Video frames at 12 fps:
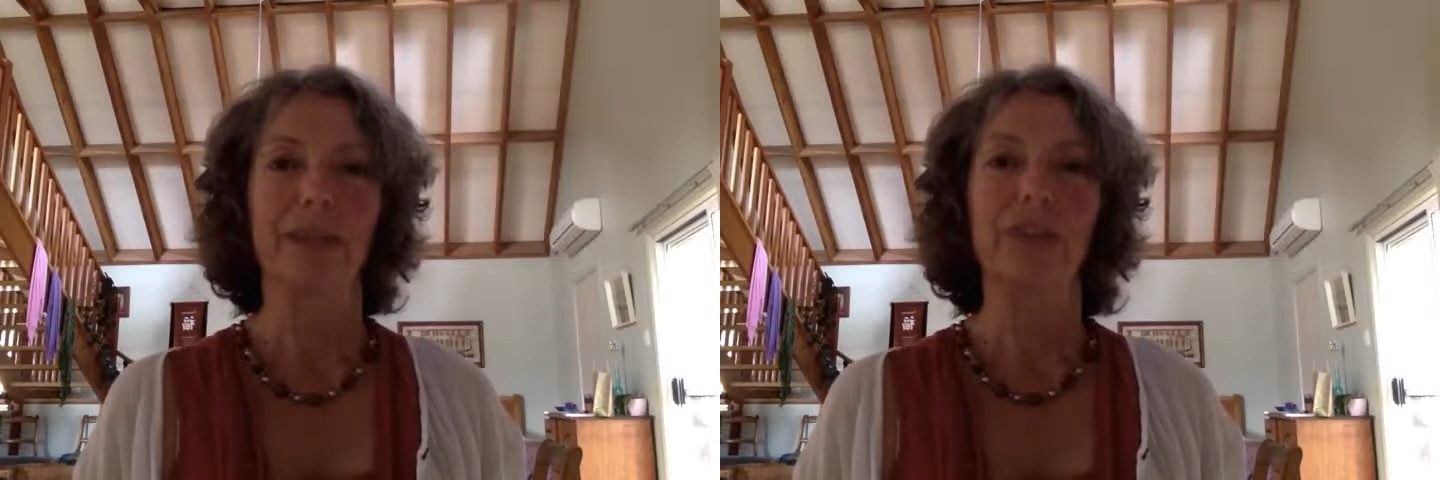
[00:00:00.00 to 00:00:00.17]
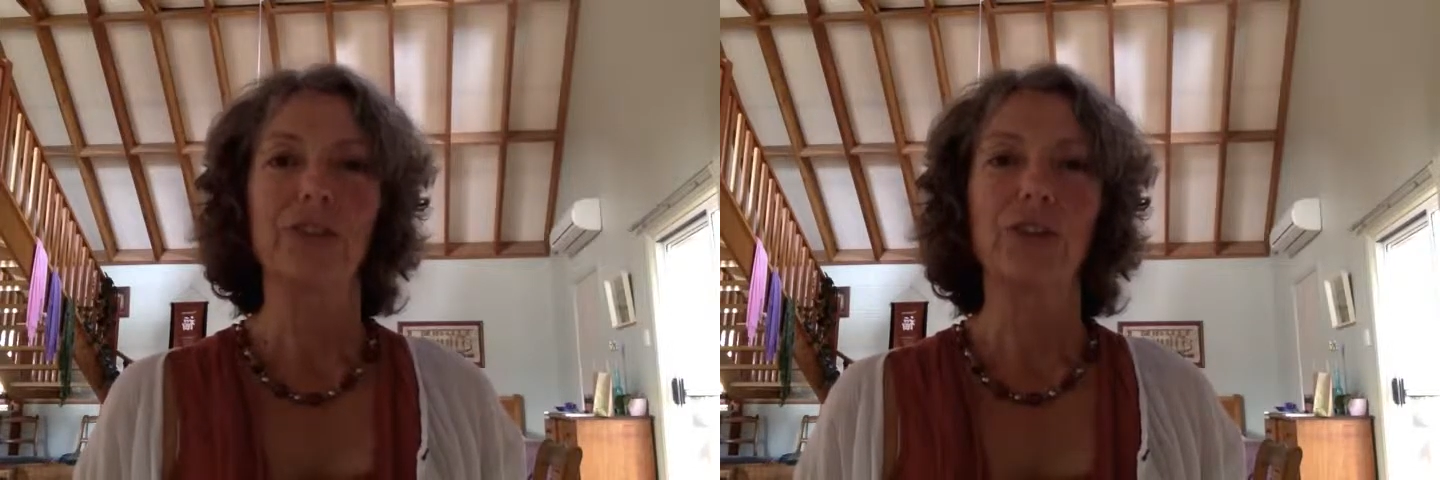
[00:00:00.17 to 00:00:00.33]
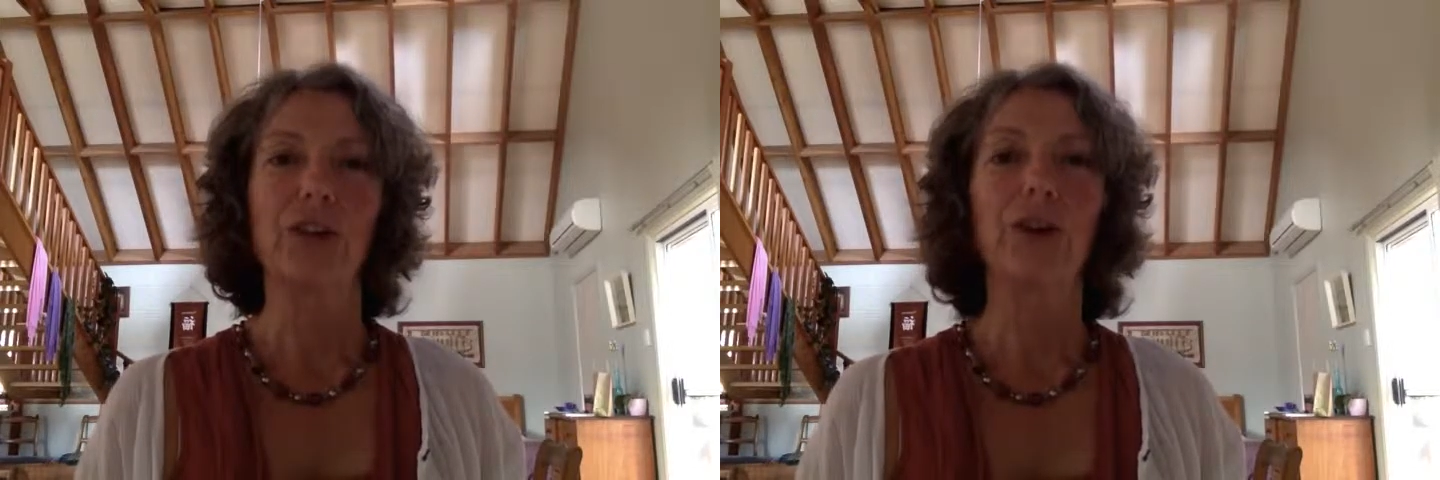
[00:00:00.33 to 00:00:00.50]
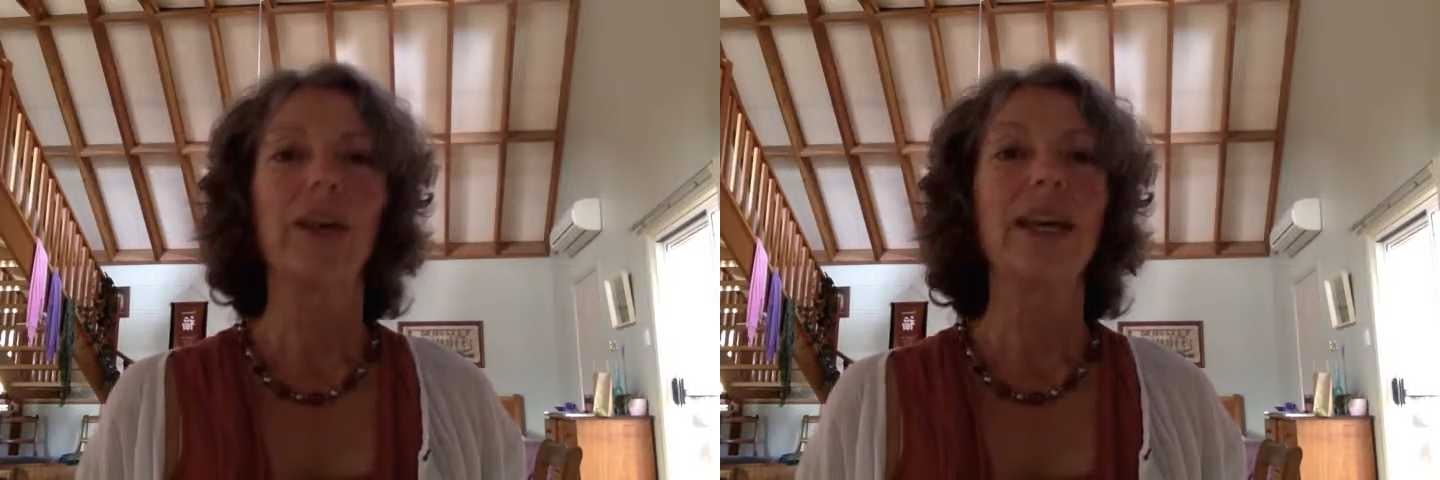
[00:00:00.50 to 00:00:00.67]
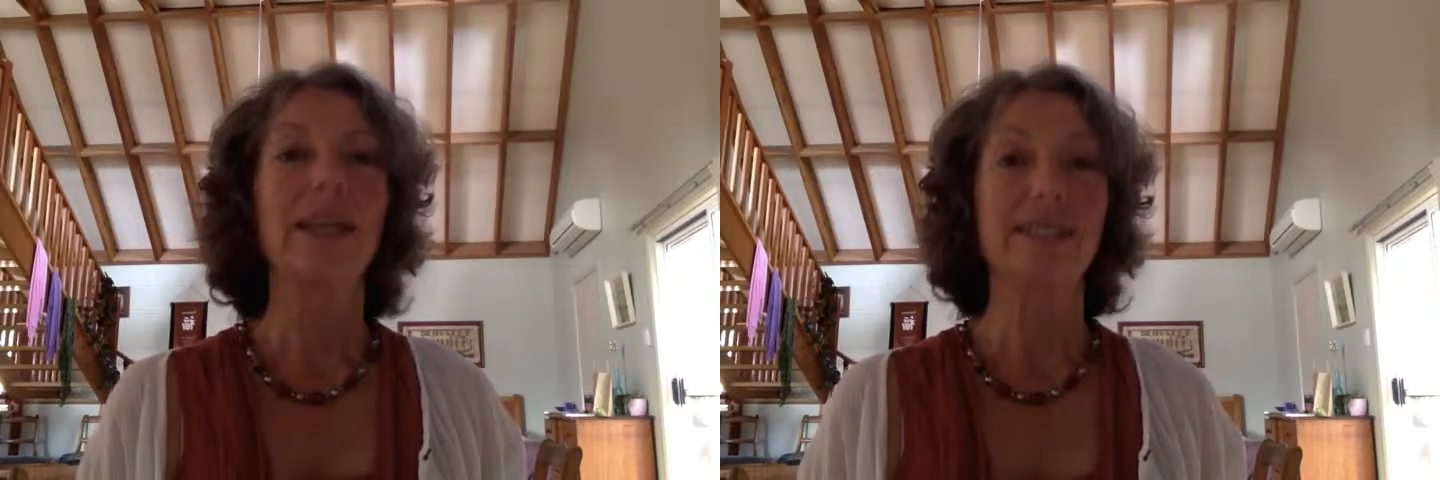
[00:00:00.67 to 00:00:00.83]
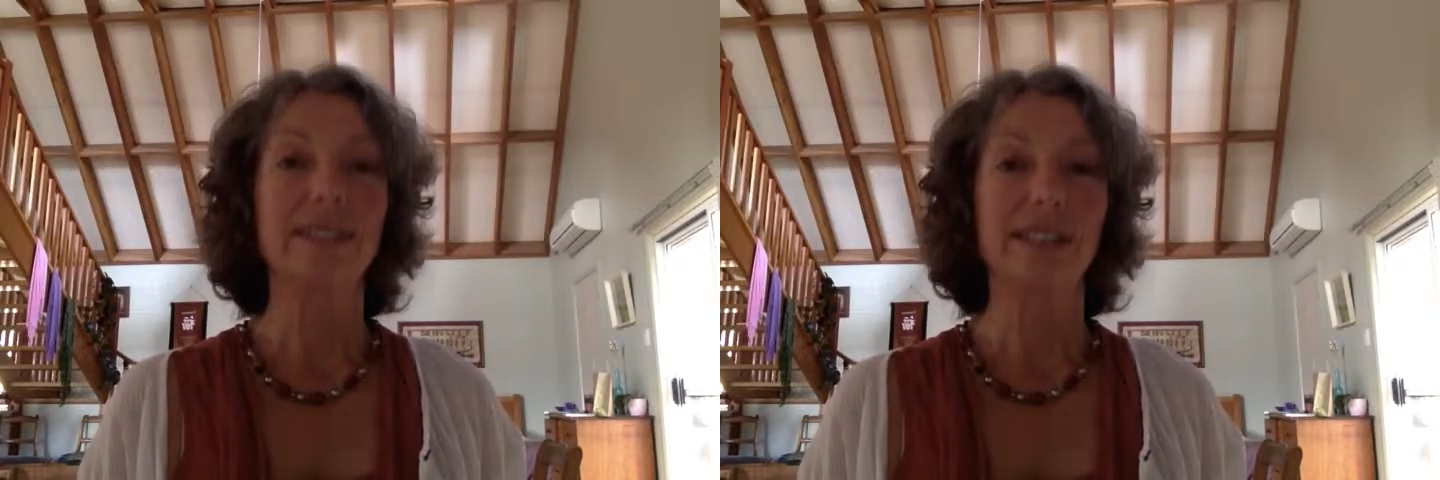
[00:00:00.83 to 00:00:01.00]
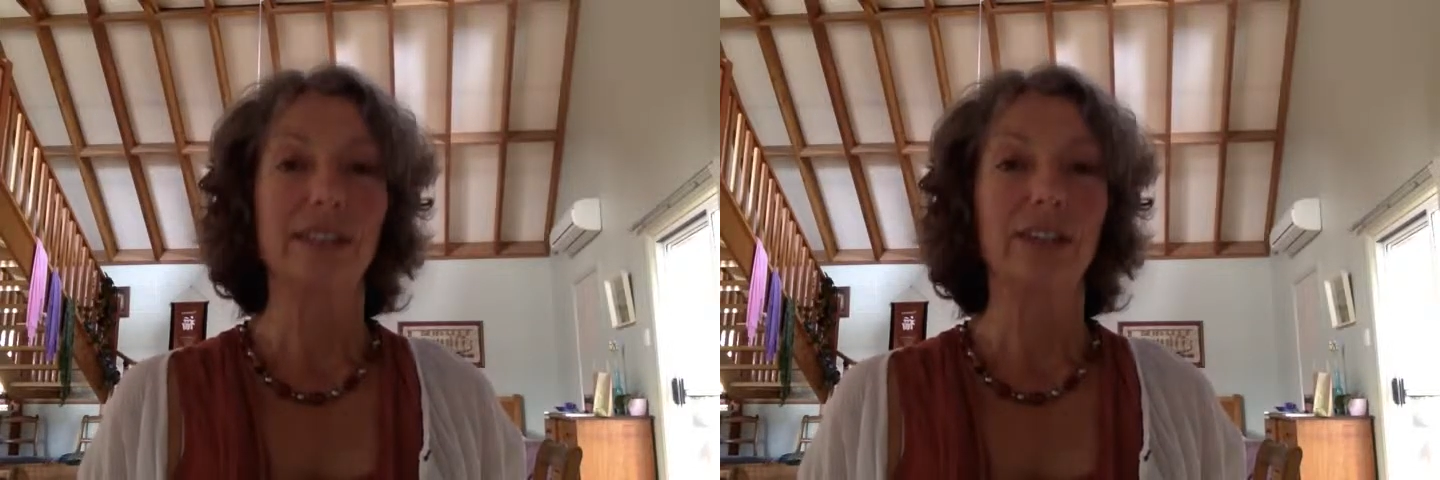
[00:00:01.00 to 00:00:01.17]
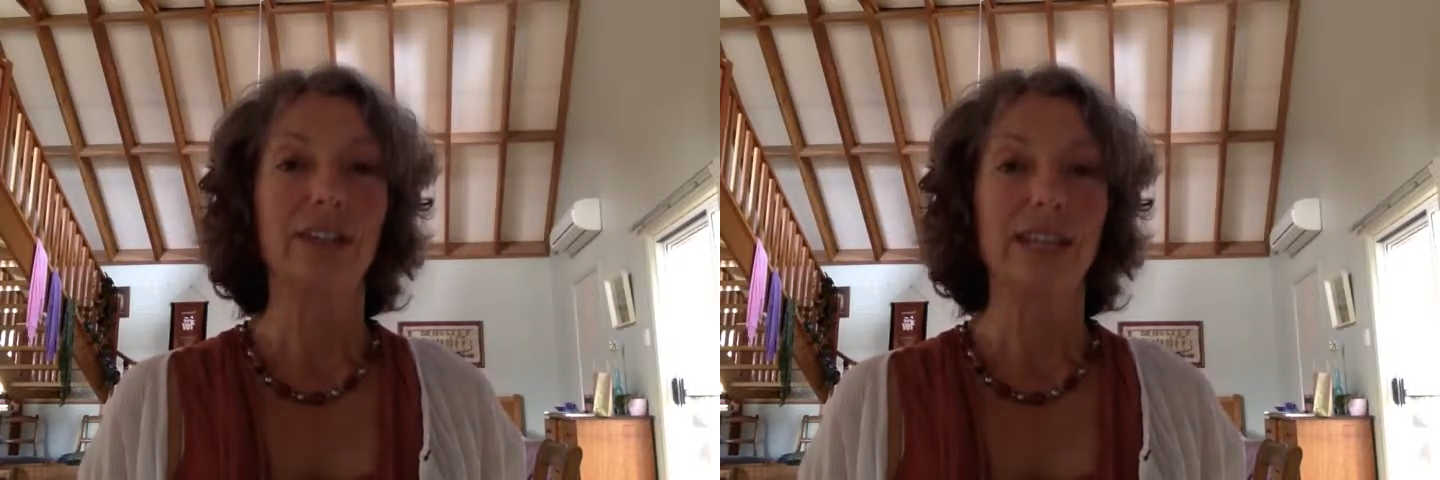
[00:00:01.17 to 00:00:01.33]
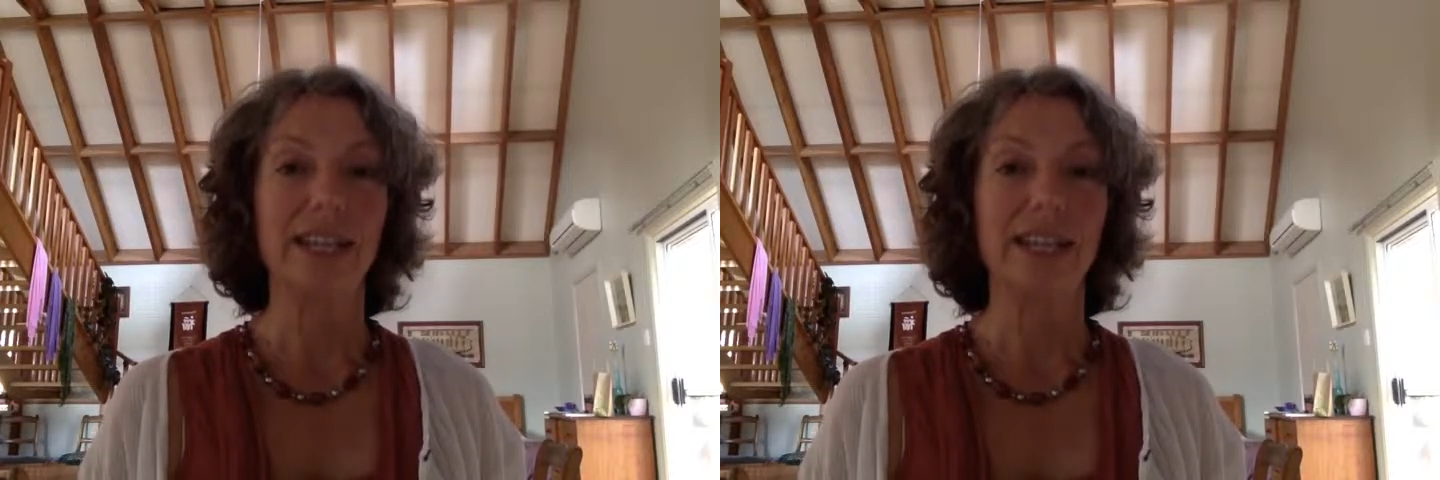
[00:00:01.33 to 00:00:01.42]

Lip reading: So don't